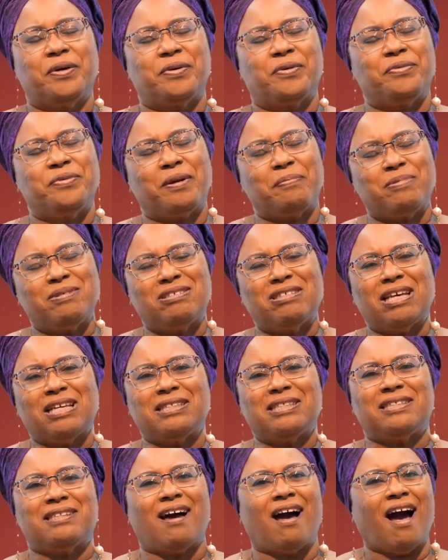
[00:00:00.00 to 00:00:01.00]

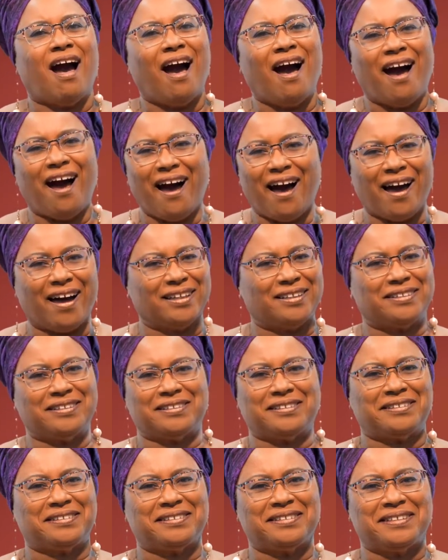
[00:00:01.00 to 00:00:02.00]
represents the heart
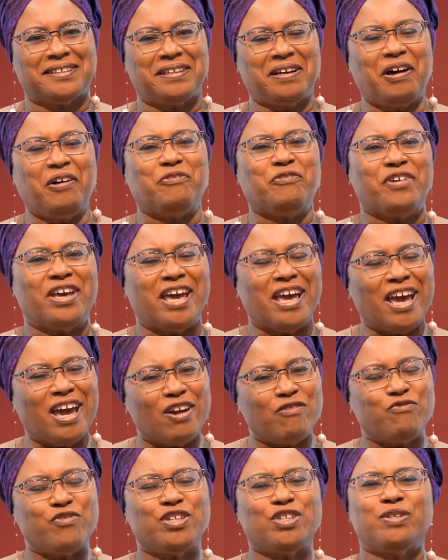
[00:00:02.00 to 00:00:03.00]
of
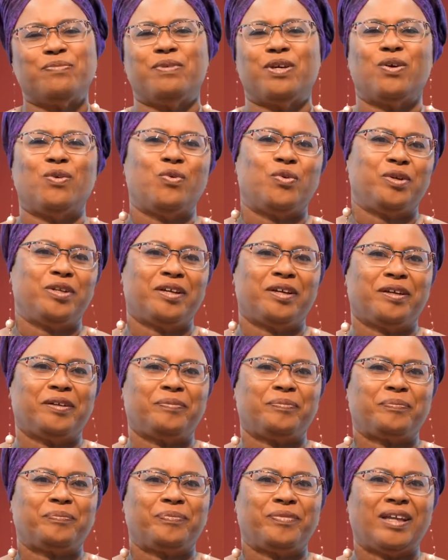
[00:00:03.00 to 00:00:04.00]
every
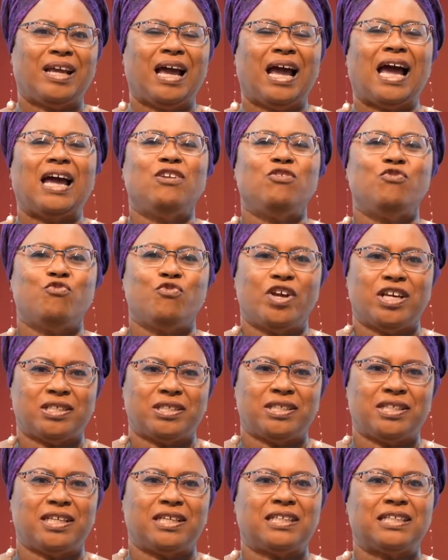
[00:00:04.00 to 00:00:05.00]
Tobagonian and
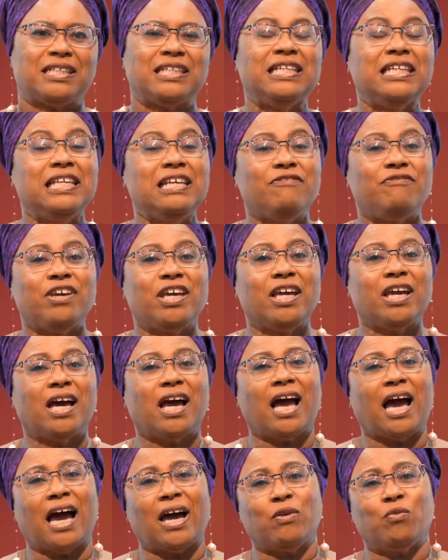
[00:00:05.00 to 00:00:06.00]
resident living
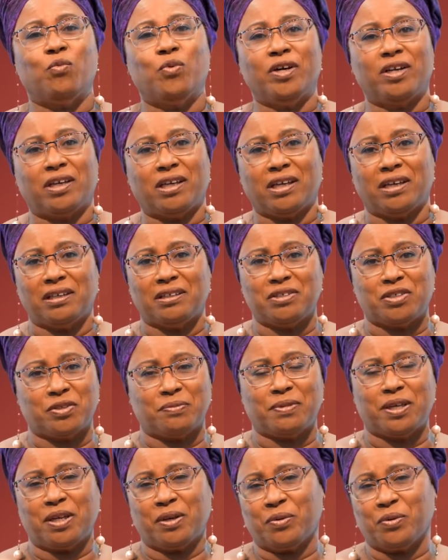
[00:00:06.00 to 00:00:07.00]
and working in
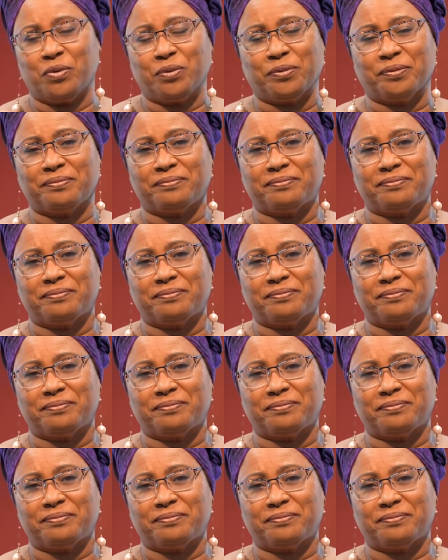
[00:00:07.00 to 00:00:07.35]
Tobago.